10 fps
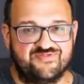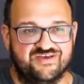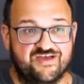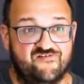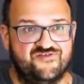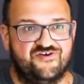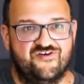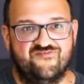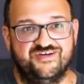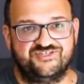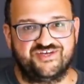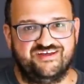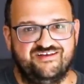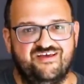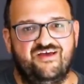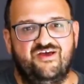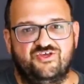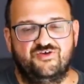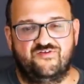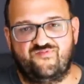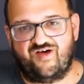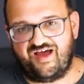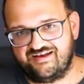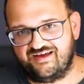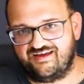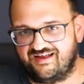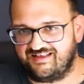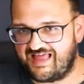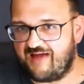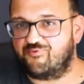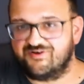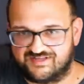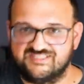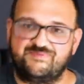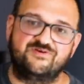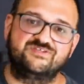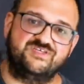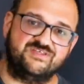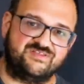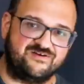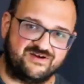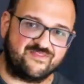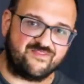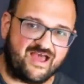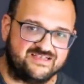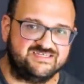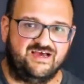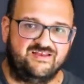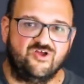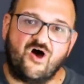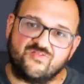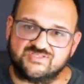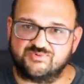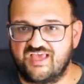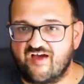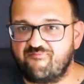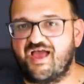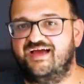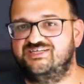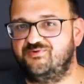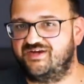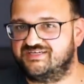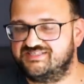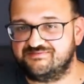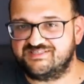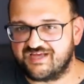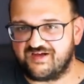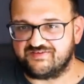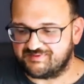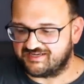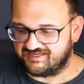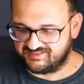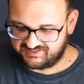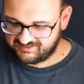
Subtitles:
the governor of Michigan, you'll find a elaborate conspiracy theory that, no, this was the FBI doing it to themselves because,